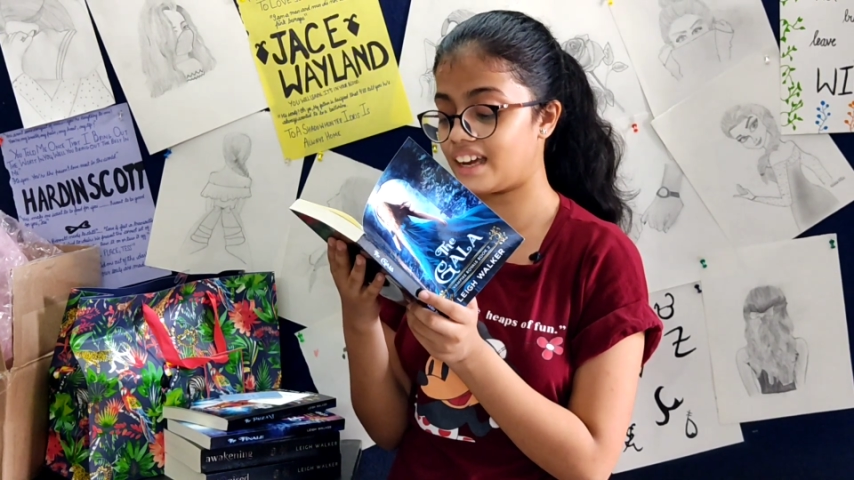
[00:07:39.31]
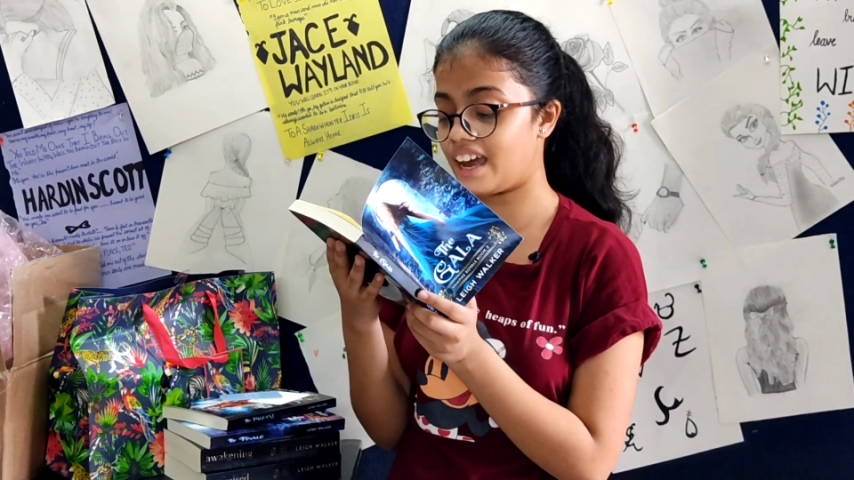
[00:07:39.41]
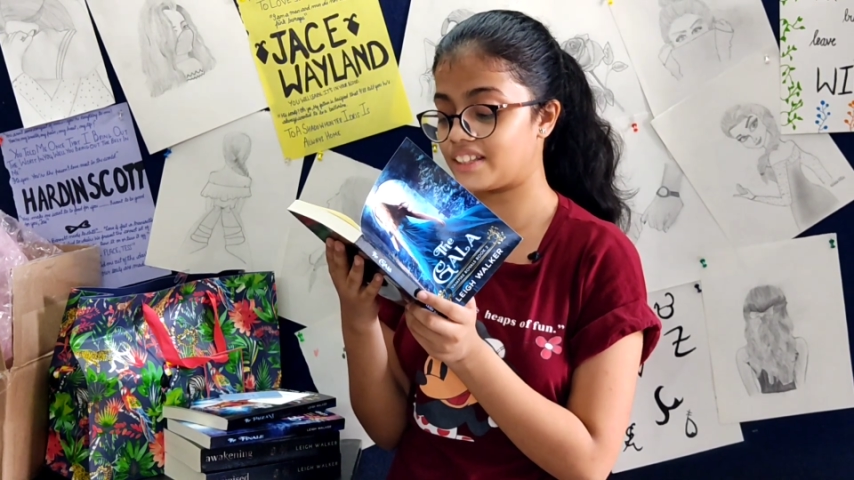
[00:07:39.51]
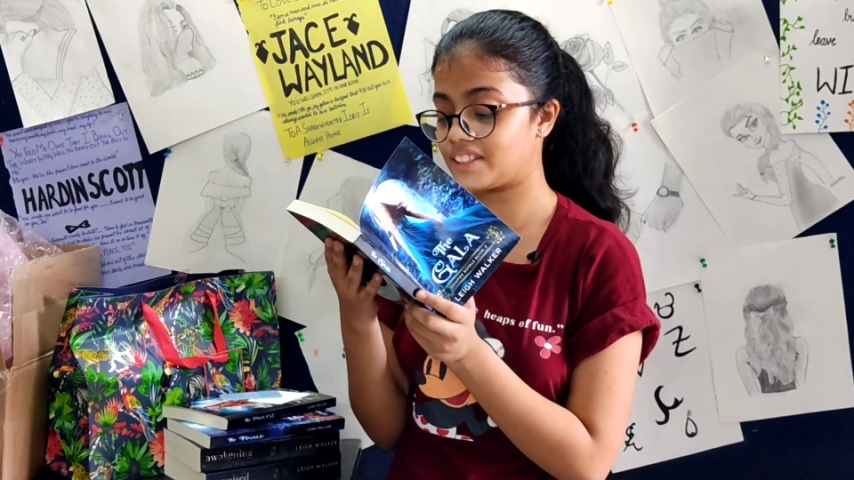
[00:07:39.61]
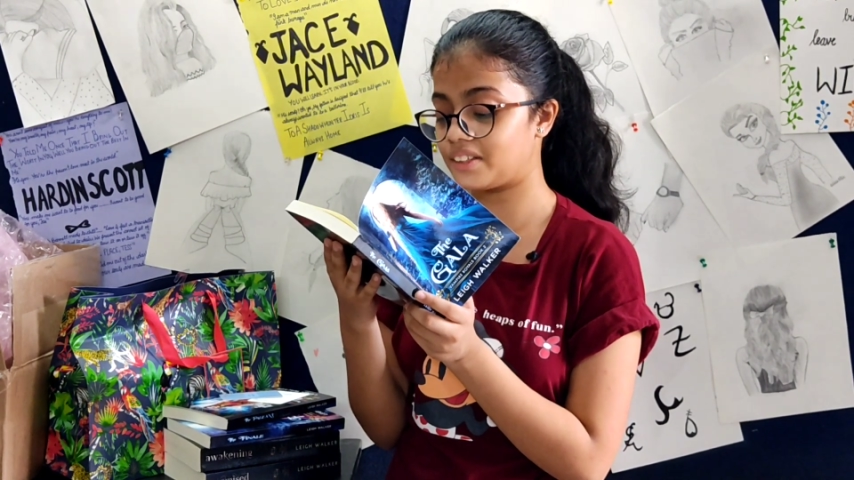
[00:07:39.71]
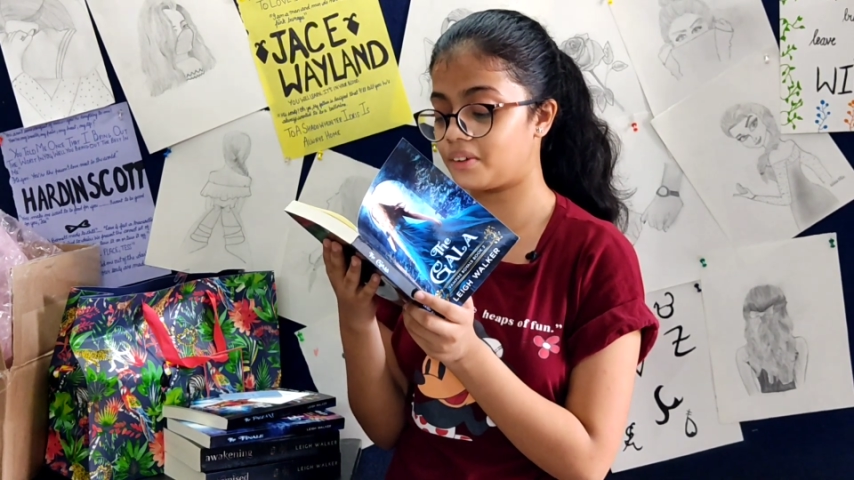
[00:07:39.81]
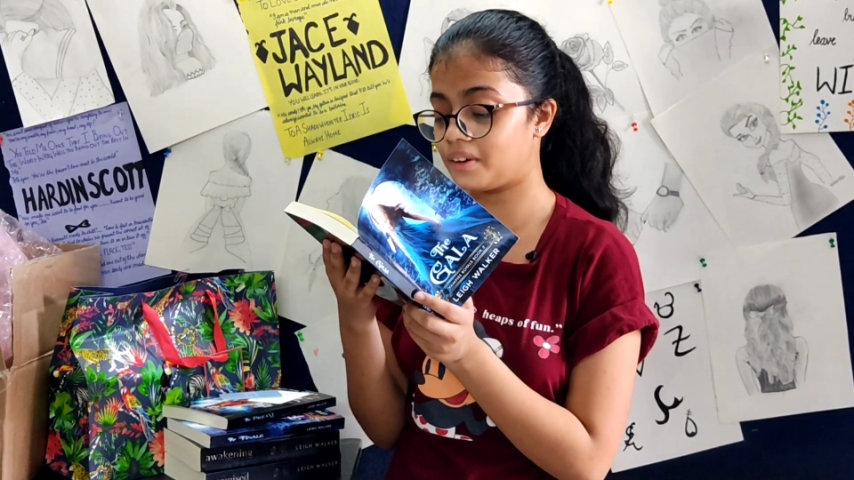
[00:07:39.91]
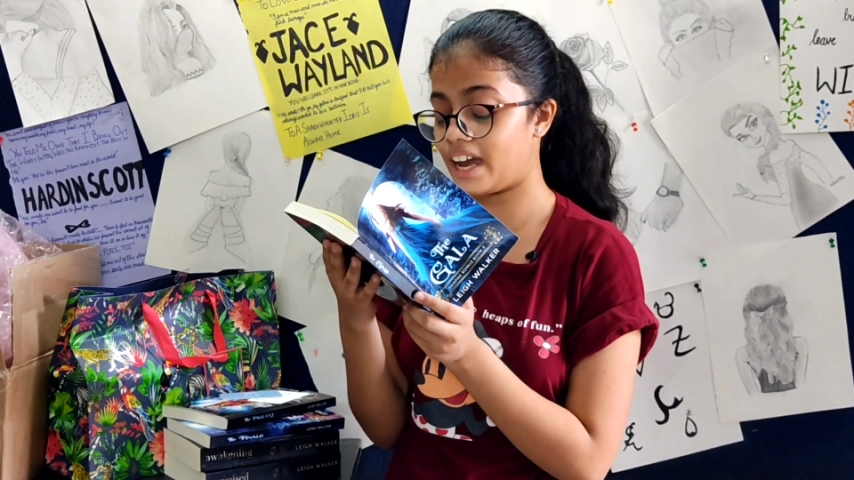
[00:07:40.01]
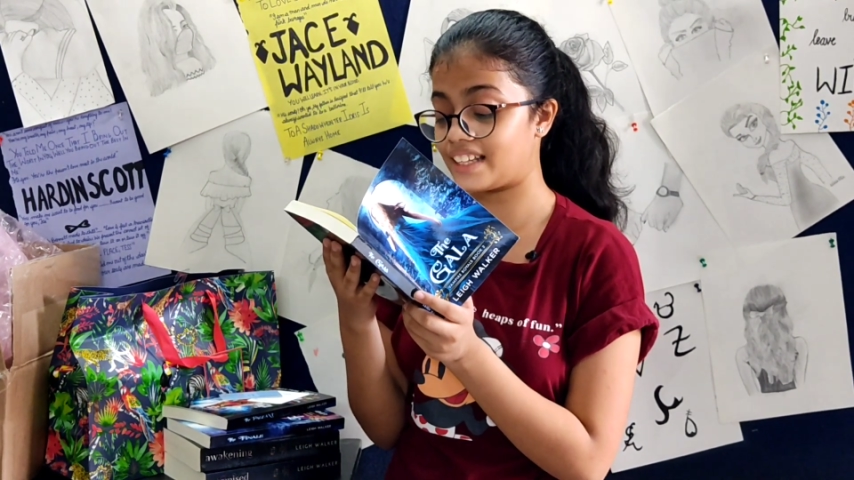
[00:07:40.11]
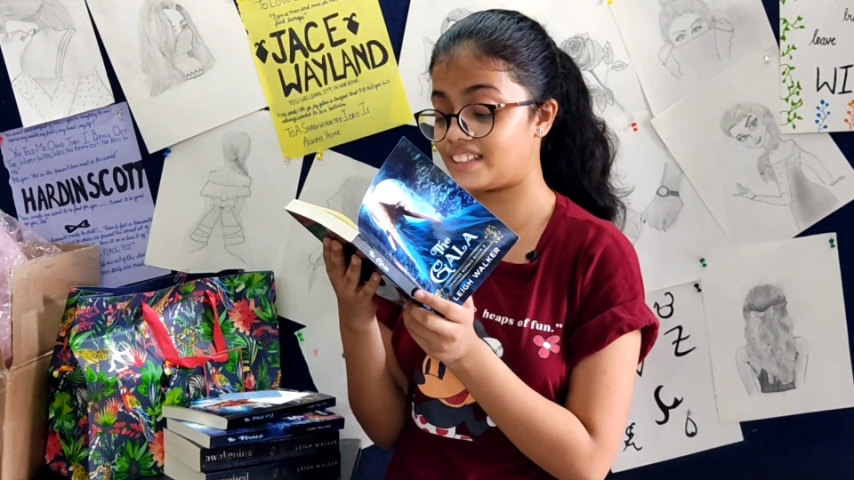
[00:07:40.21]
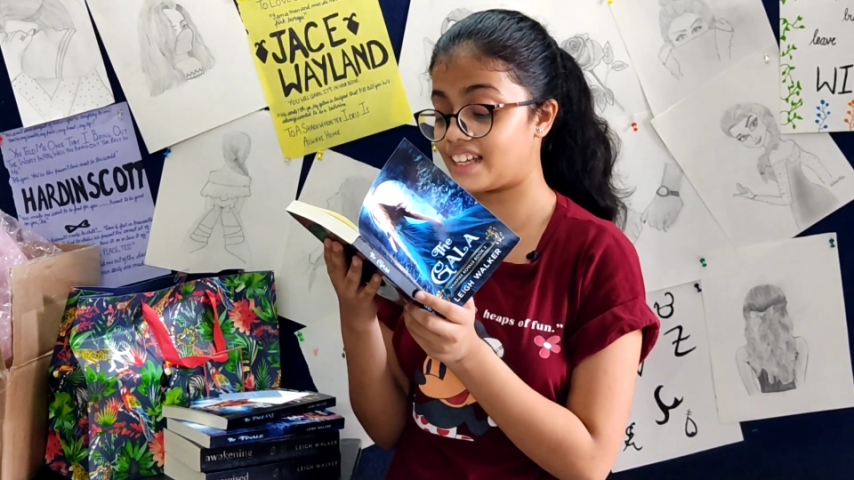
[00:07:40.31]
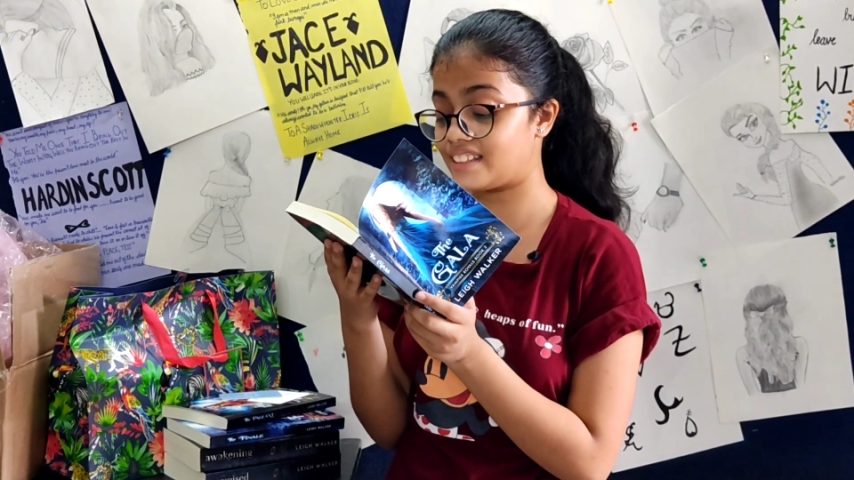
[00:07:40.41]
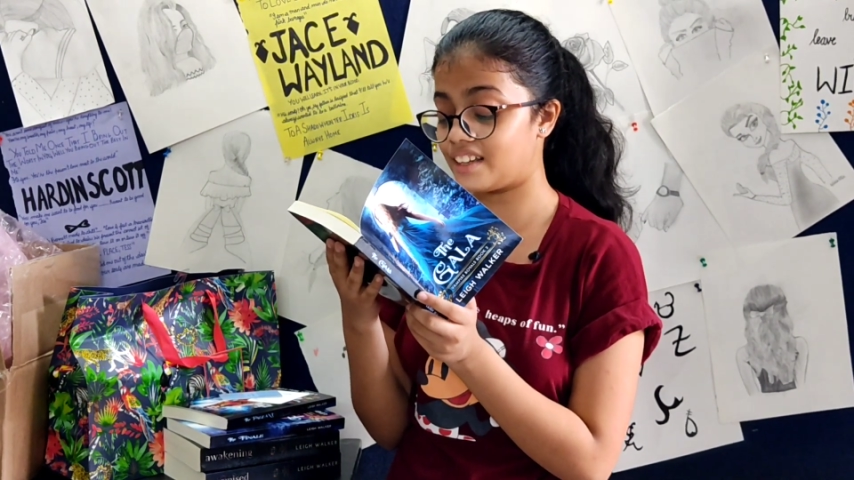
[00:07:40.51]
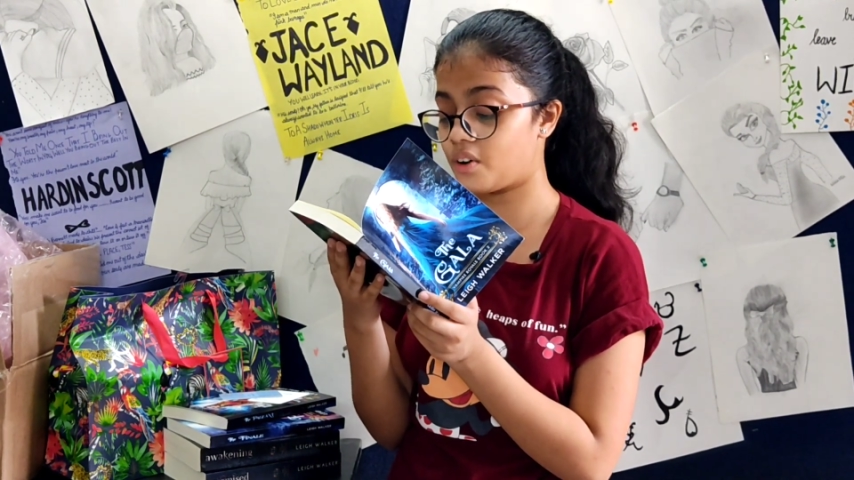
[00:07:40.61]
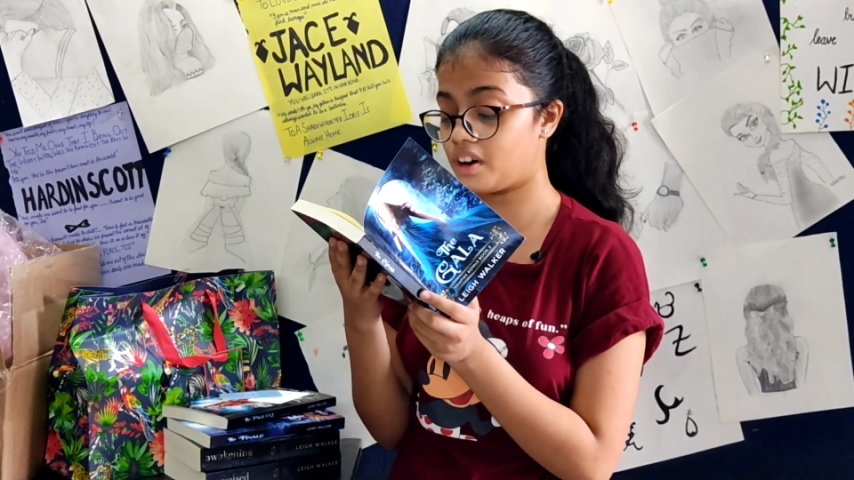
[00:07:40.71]

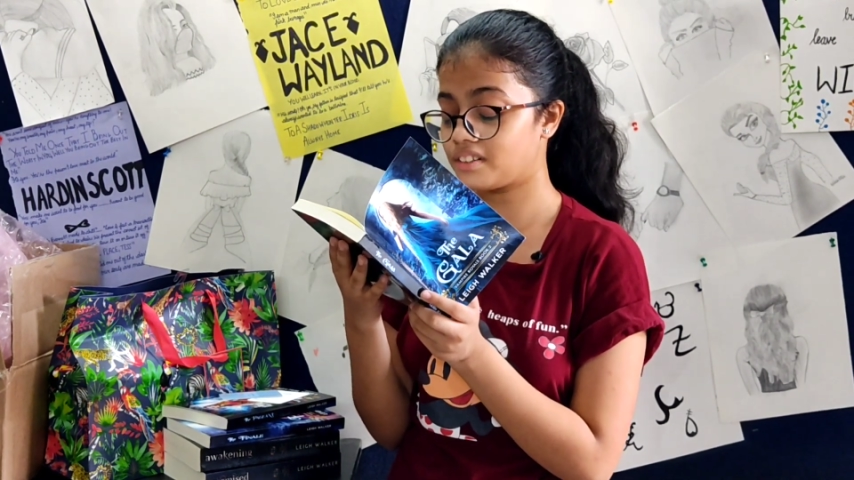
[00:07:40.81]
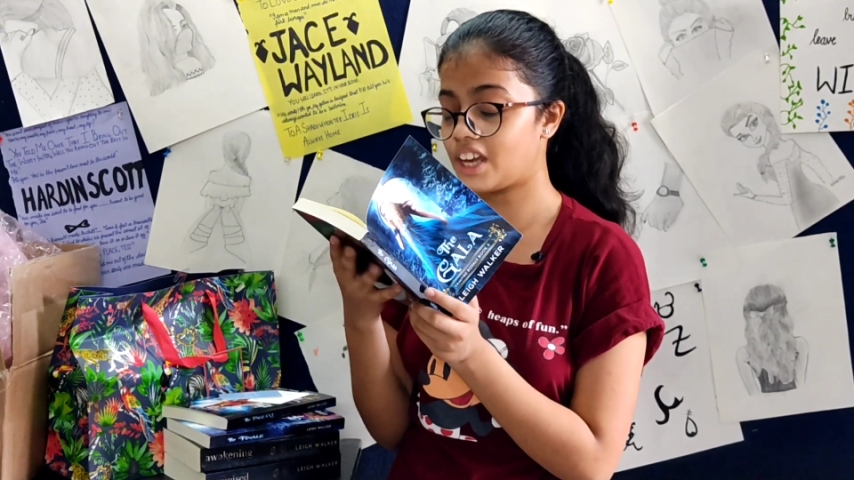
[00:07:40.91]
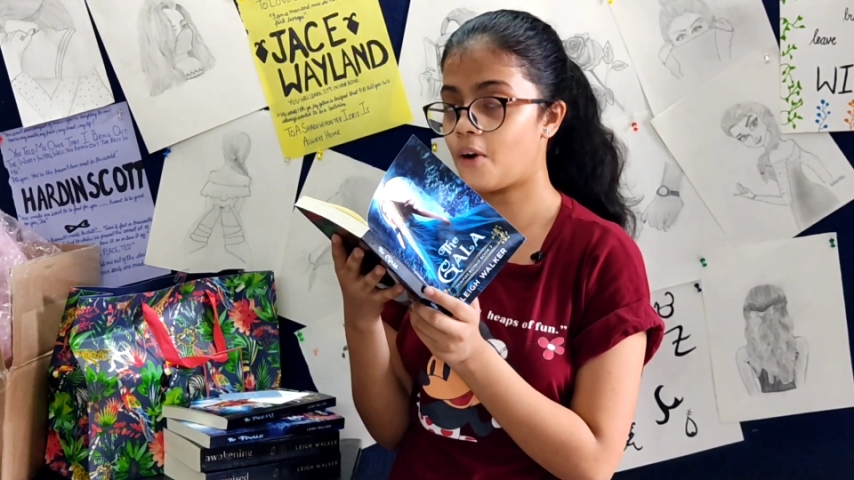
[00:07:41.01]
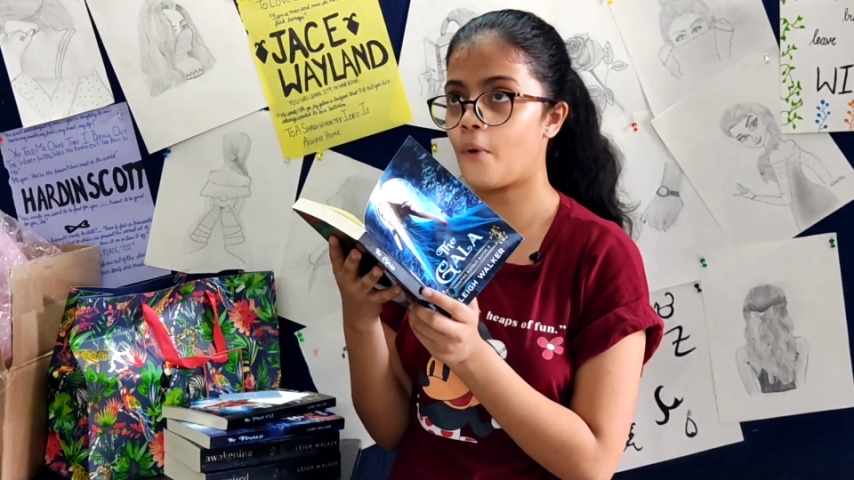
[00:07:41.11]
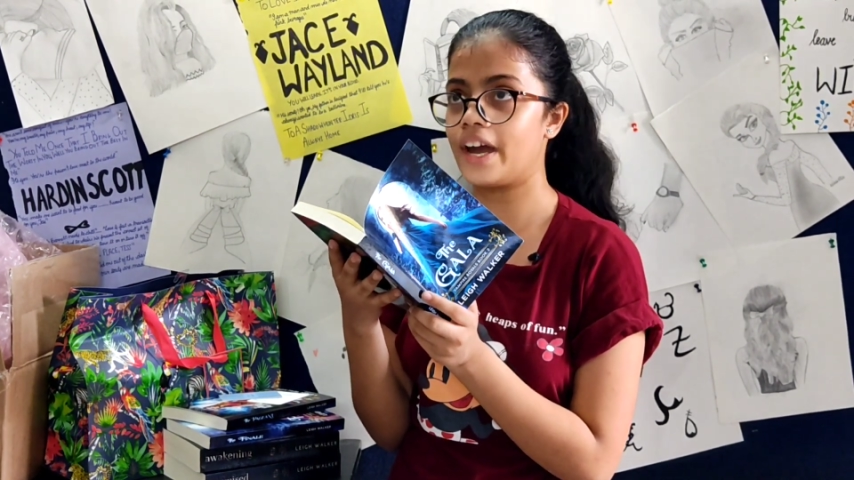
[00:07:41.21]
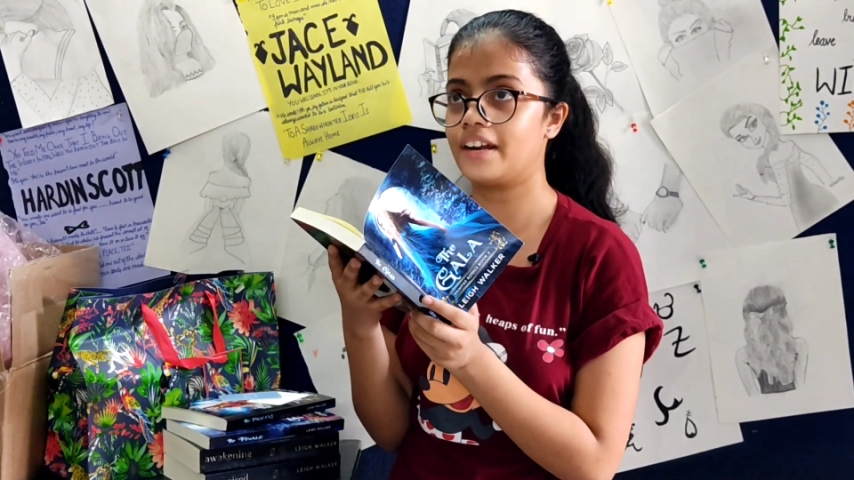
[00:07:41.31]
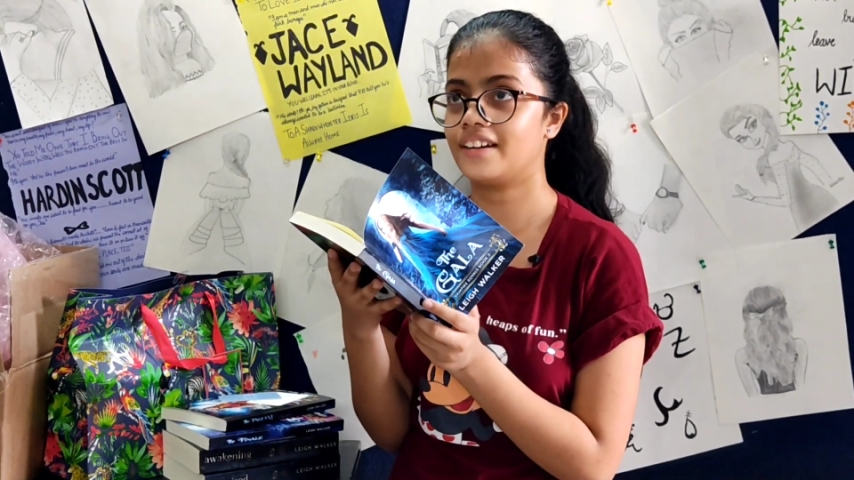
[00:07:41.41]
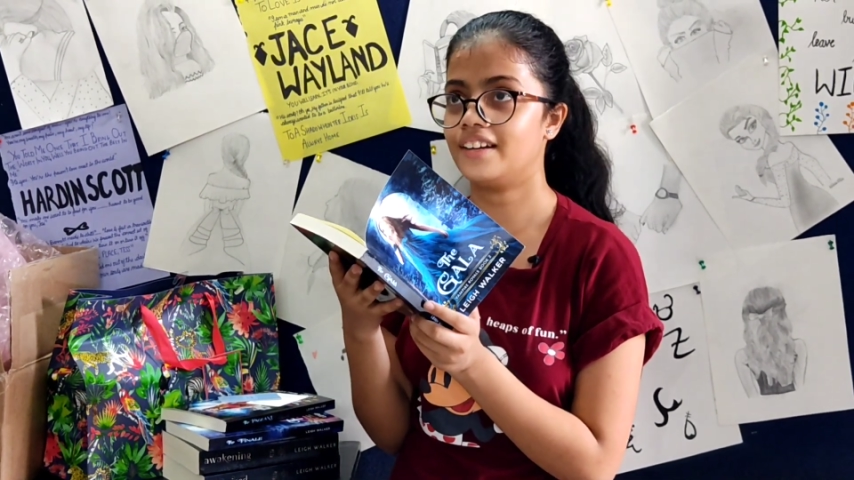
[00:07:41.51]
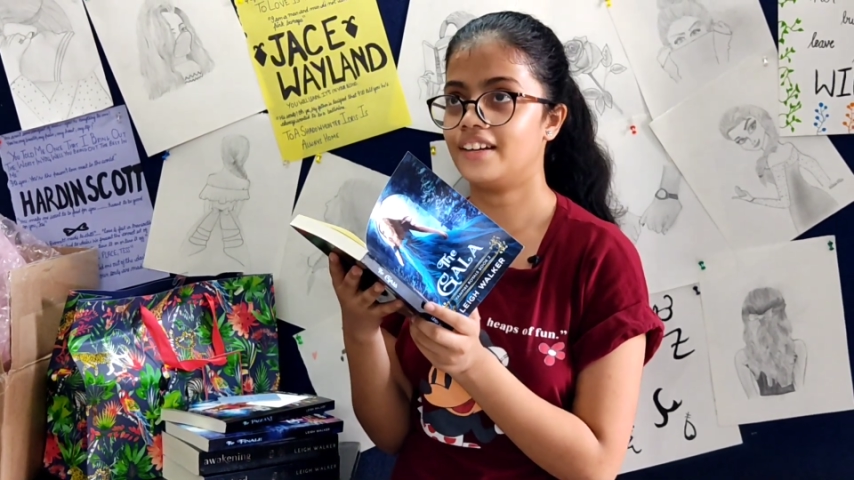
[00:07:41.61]
XXO, wait,